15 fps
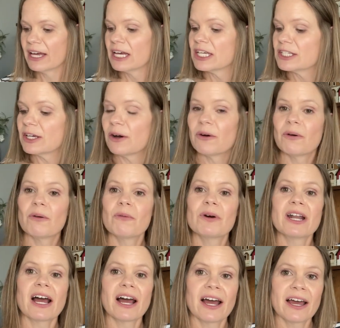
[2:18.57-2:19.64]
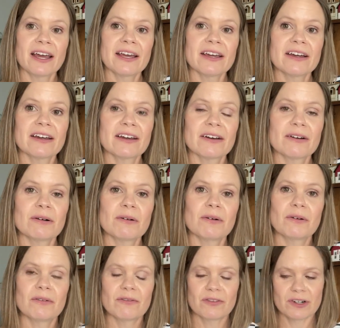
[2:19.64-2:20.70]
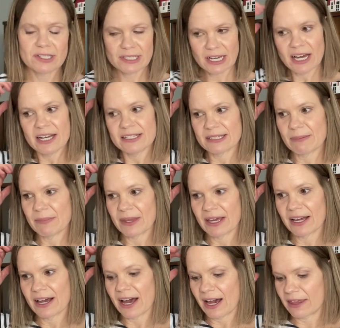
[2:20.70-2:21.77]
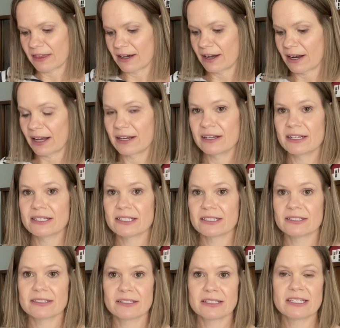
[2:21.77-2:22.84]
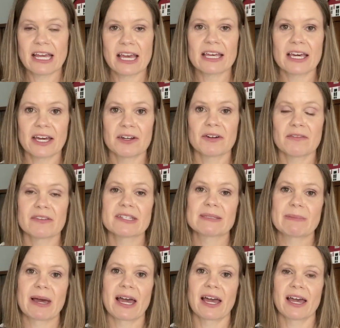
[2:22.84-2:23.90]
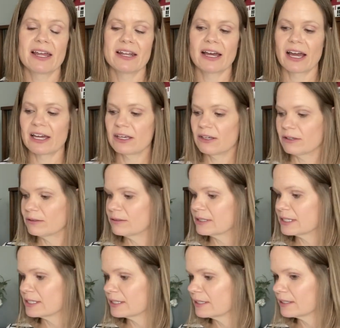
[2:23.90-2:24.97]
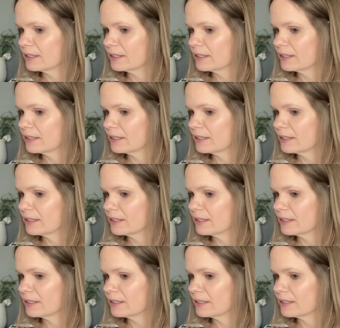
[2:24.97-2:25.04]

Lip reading: So when I first cut something, I thought I need to take care of this mat, and I used